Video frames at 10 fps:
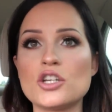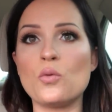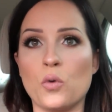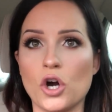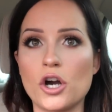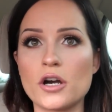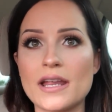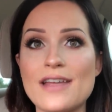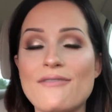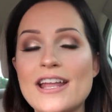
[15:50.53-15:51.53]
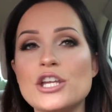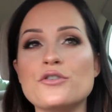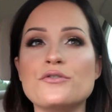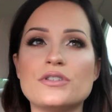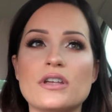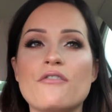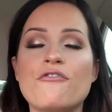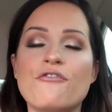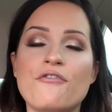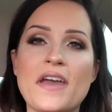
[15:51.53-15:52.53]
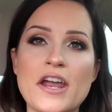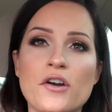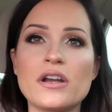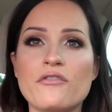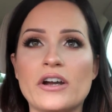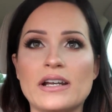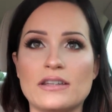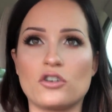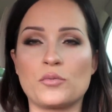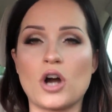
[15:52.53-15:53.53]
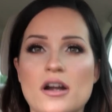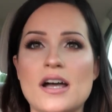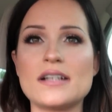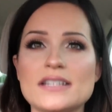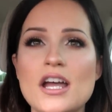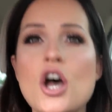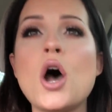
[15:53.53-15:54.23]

to work if I use very, very little product,